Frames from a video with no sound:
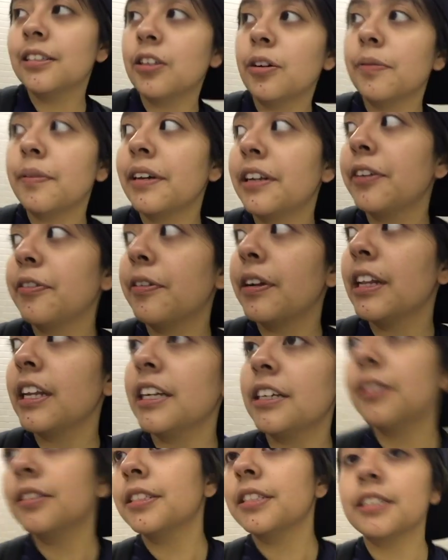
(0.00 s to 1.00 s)
nobody
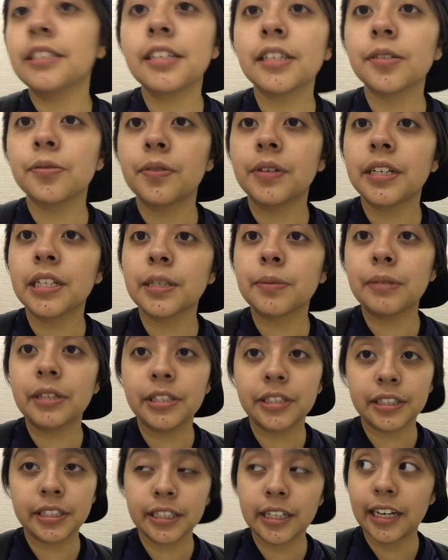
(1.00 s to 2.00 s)
really uses this one as
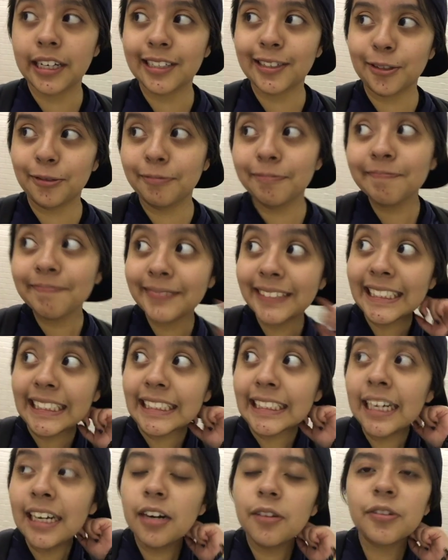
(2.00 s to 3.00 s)
much as I do
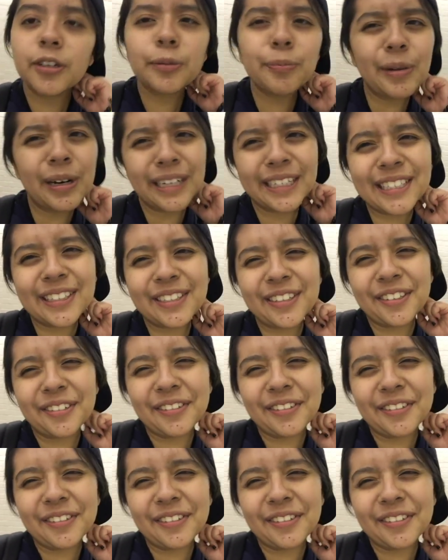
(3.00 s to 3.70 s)
for personal